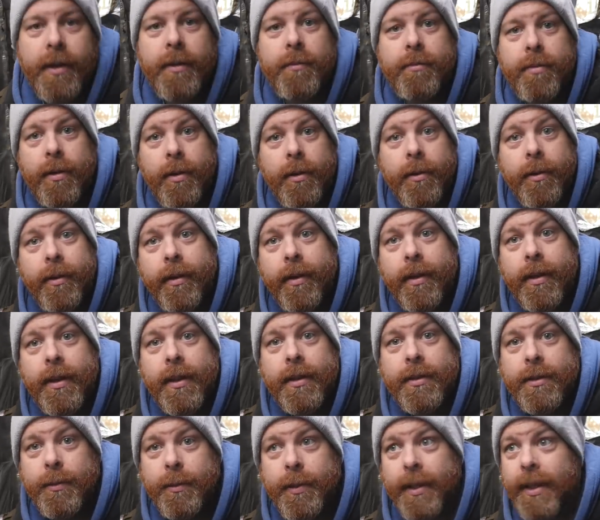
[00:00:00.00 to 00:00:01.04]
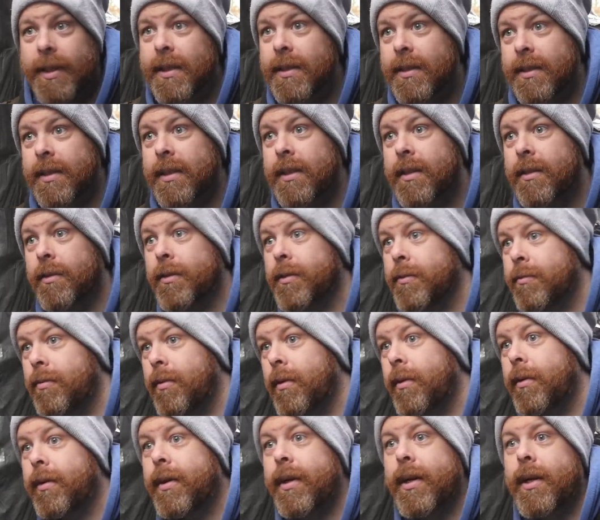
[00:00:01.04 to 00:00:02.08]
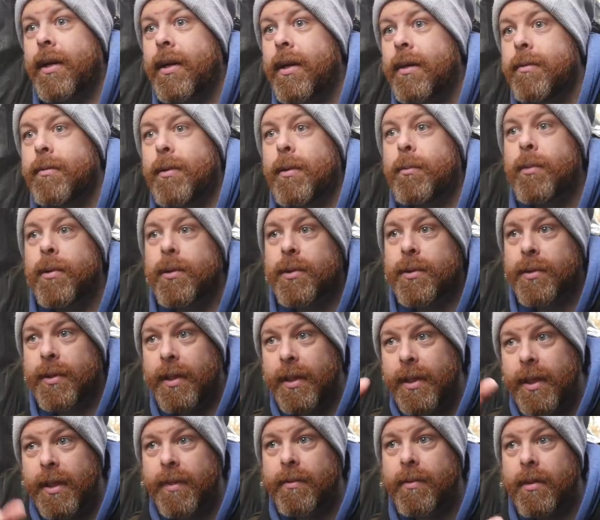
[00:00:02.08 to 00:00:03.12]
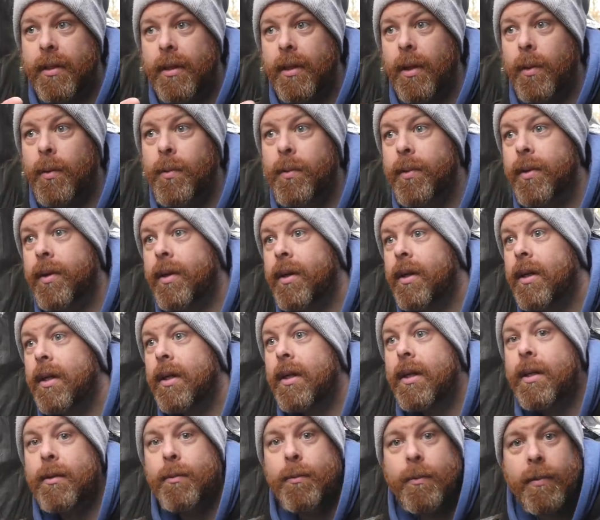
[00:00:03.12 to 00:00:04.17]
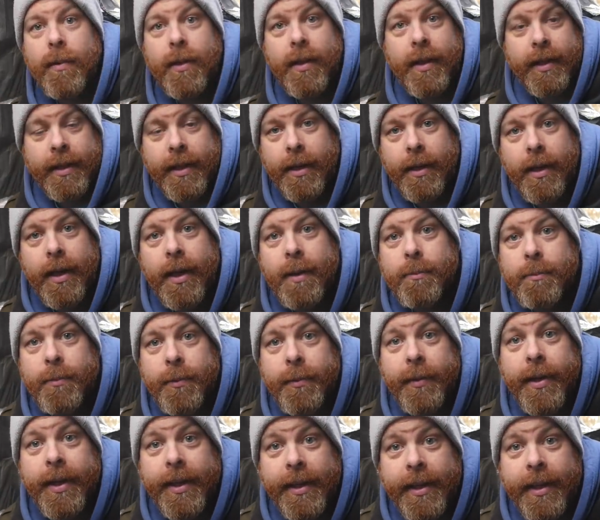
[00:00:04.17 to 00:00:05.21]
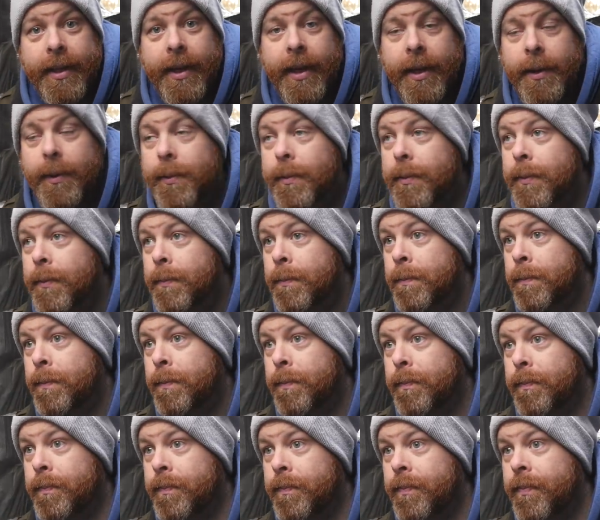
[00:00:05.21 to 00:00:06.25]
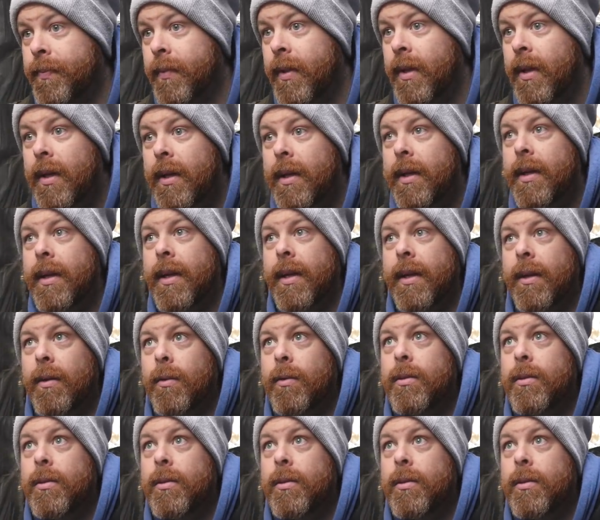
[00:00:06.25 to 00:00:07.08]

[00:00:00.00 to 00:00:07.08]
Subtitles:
floor, so I can sit on the floor here if I want to get even lower like I am right now. And